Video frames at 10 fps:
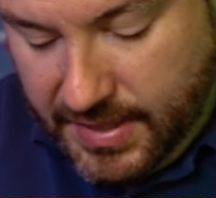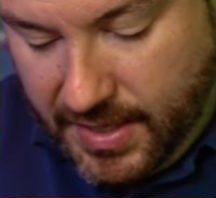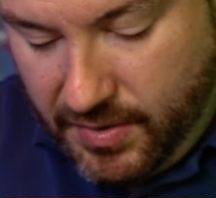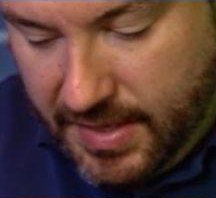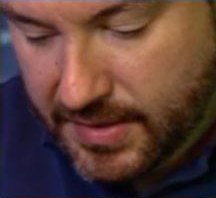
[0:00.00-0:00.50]

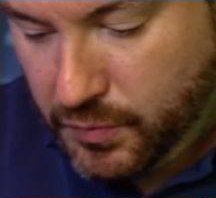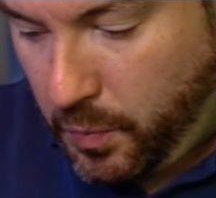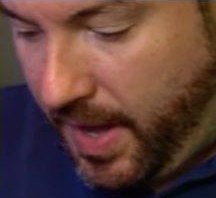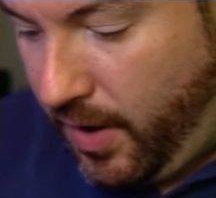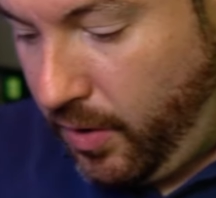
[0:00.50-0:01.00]
here as
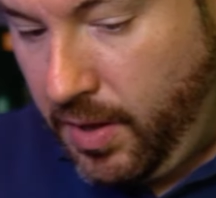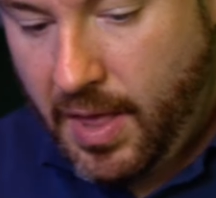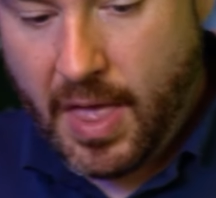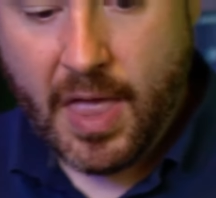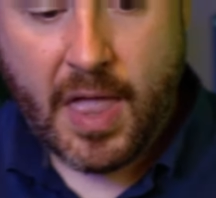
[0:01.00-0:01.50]
well.
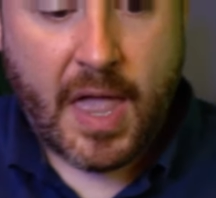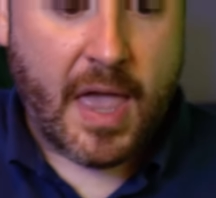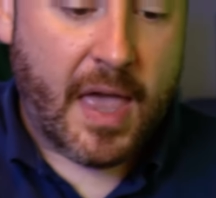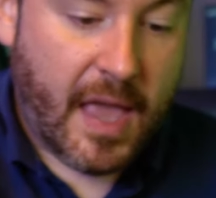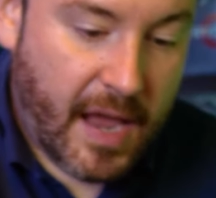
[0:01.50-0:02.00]

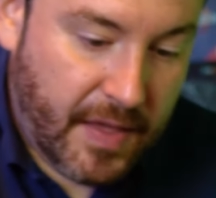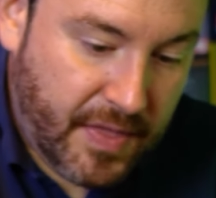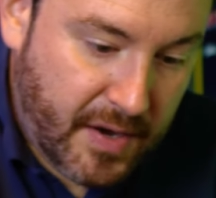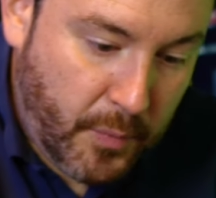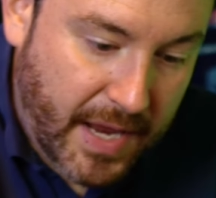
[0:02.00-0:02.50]
And
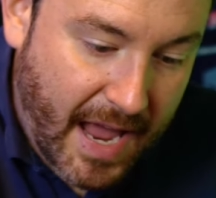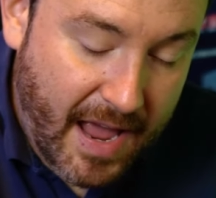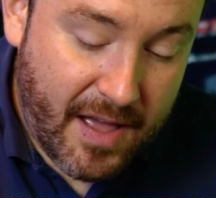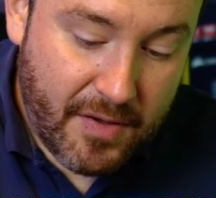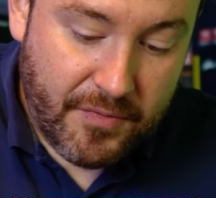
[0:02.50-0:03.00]
then we
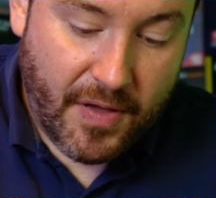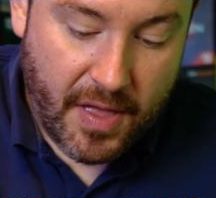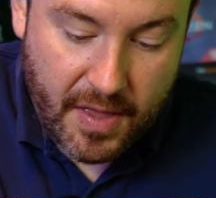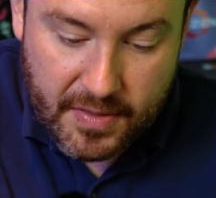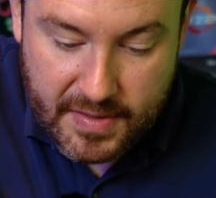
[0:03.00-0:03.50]
have
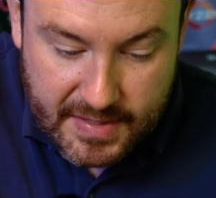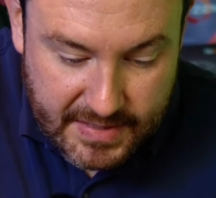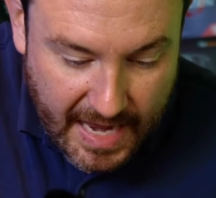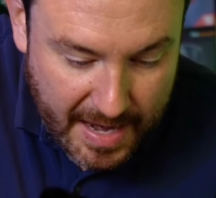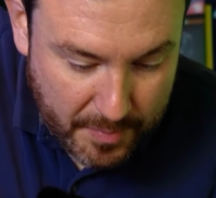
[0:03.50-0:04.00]
this
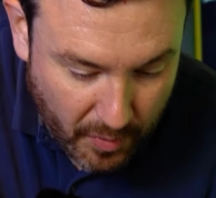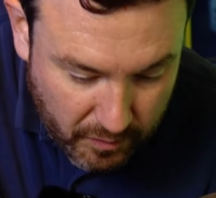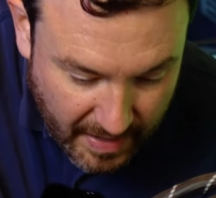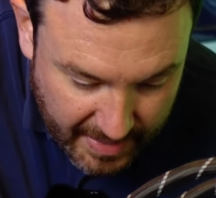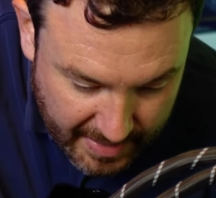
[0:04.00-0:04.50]
cable
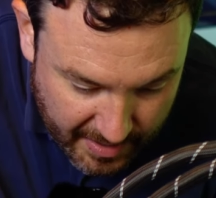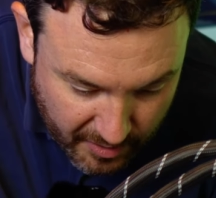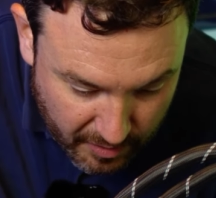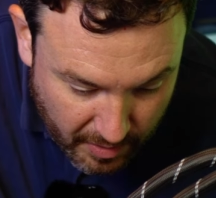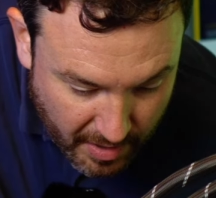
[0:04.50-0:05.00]
right
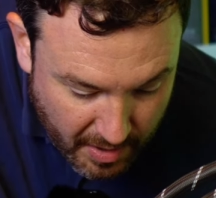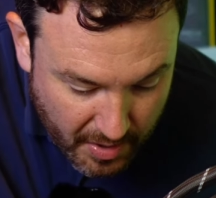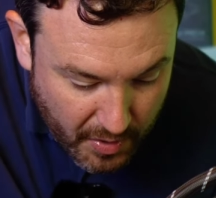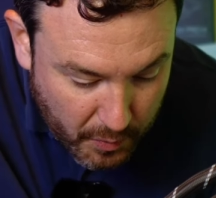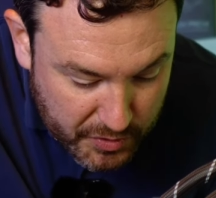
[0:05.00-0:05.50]
here,
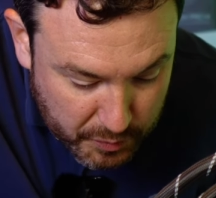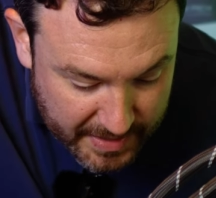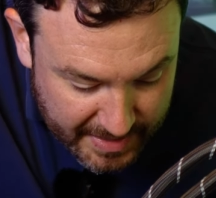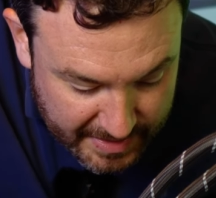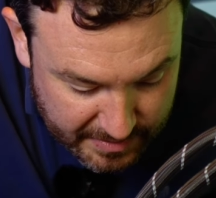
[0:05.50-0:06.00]
which we
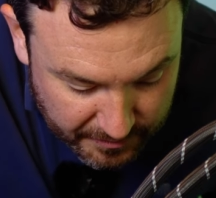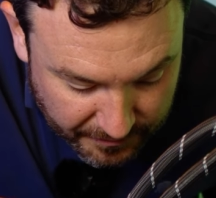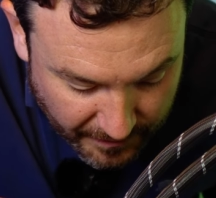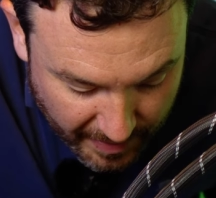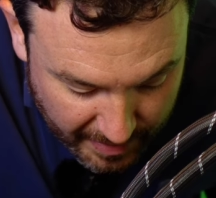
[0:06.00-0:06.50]
need to
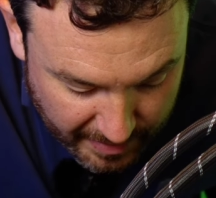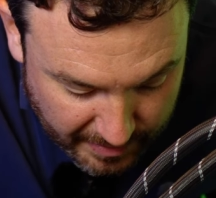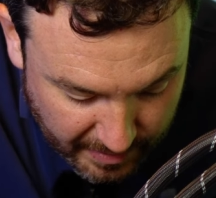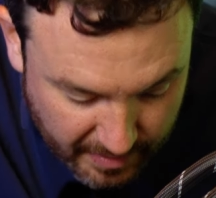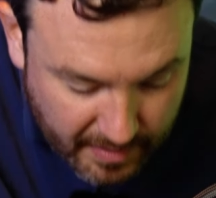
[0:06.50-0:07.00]

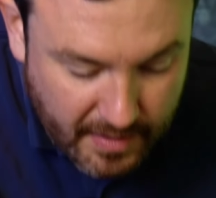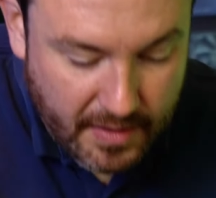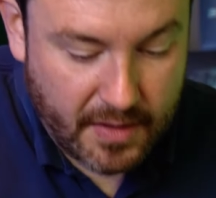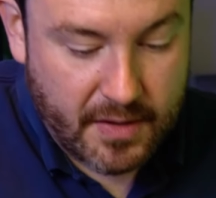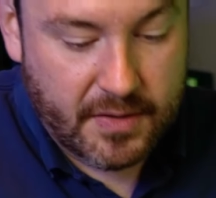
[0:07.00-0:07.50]
find
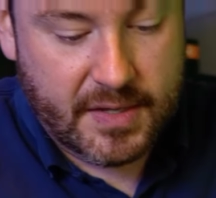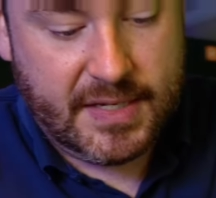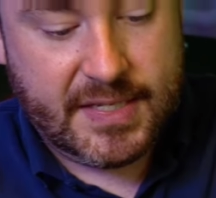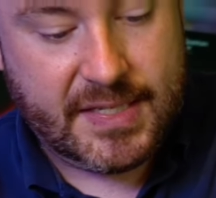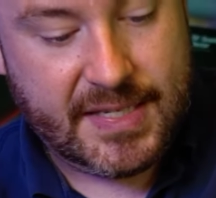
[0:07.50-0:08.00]
the
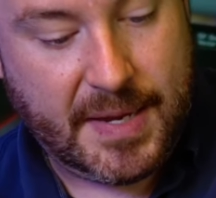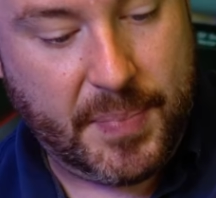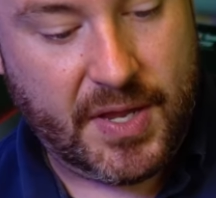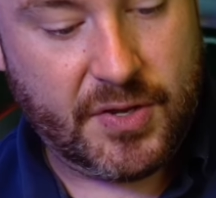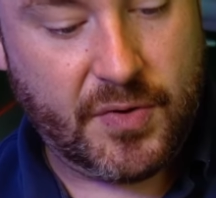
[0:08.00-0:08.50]

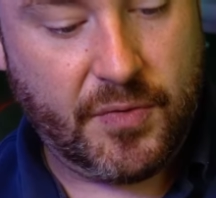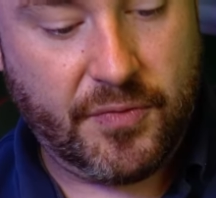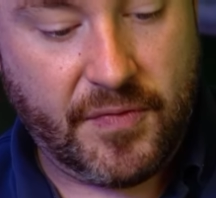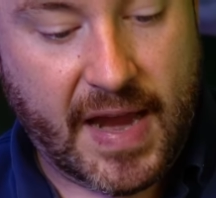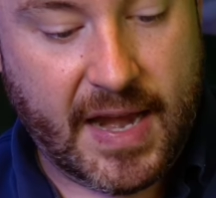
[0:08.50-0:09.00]
CPU
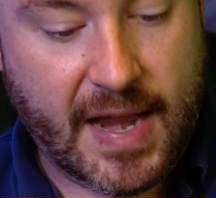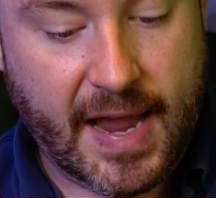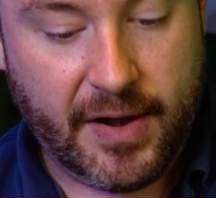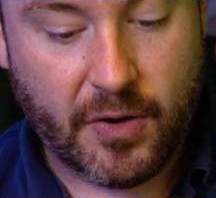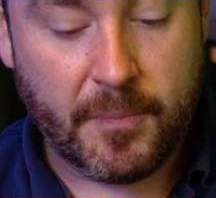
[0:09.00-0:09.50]
fan
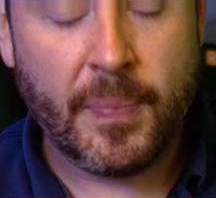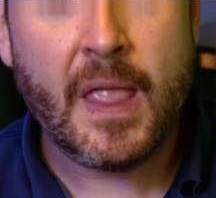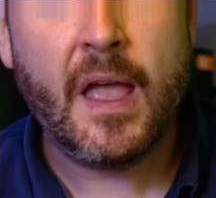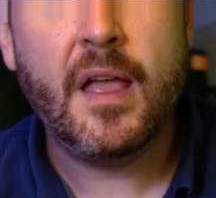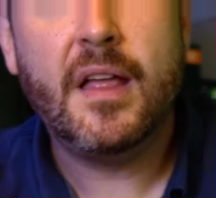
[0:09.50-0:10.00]
header.
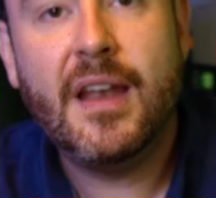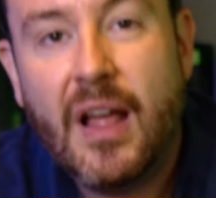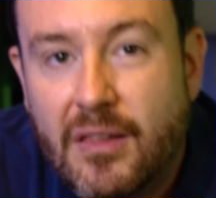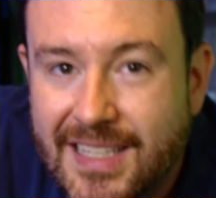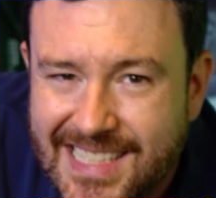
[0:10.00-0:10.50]

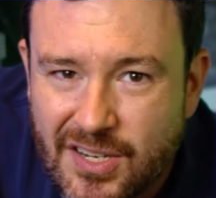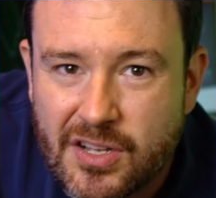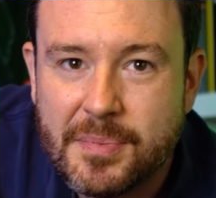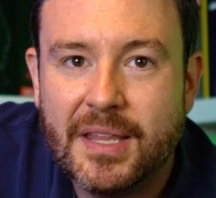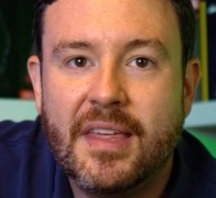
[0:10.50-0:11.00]
Now let's talk
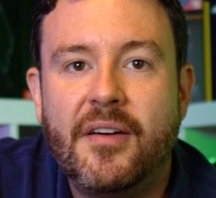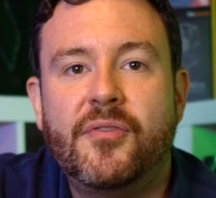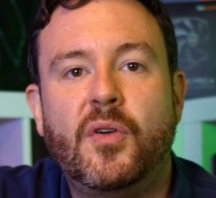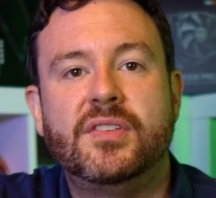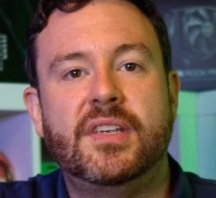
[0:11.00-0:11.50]
about that
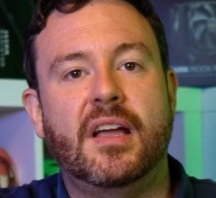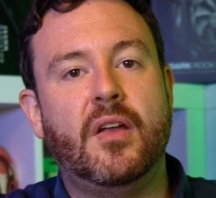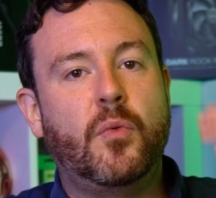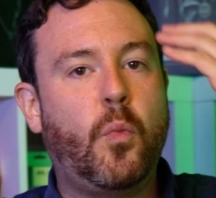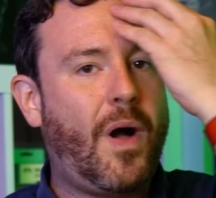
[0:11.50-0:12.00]
for a
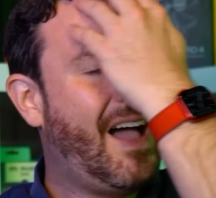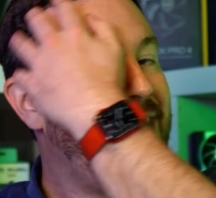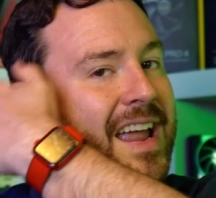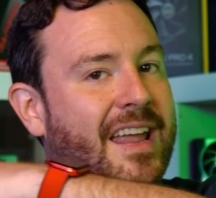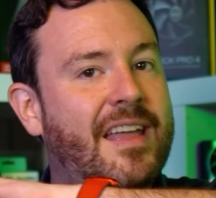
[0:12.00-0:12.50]
second.
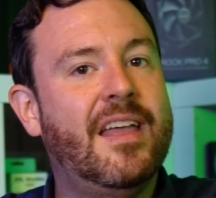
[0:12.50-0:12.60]
Why